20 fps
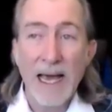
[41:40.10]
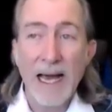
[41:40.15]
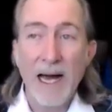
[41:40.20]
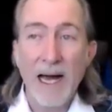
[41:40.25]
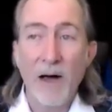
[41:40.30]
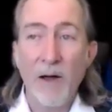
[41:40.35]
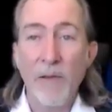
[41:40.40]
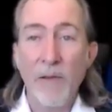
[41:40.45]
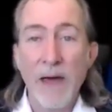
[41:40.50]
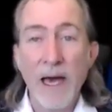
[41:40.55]

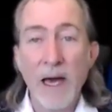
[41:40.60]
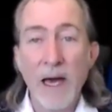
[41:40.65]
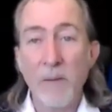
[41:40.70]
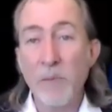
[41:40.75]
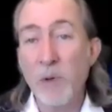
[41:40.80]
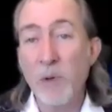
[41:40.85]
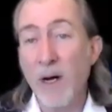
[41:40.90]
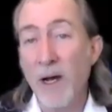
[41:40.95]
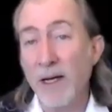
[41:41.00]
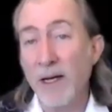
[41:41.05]
how
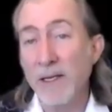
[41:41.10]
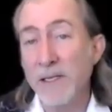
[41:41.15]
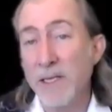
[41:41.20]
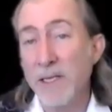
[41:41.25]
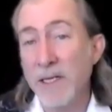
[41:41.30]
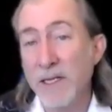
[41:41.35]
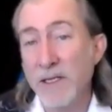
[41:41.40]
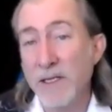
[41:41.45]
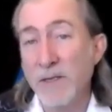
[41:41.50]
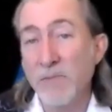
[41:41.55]
that
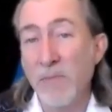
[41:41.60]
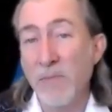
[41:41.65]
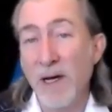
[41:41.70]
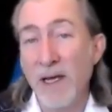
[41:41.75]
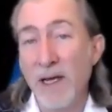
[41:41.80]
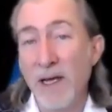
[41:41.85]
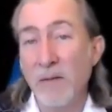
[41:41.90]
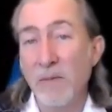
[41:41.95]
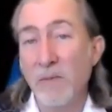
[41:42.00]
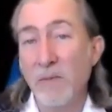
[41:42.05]
process
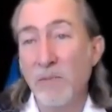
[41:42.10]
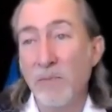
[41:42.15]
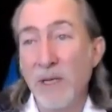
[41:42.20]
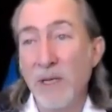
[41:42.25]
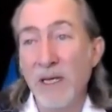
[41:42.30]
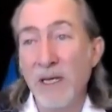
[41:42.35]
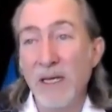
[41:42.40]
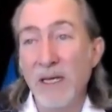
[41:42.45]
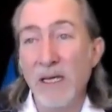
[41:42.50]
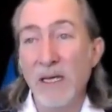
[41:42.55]
might
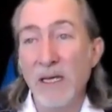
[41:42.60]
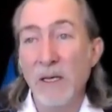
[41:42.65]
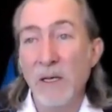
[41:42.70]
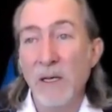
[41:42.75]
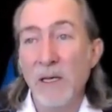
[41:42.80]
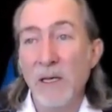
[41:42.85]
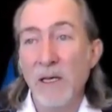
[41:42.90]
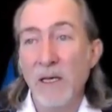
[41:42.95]
be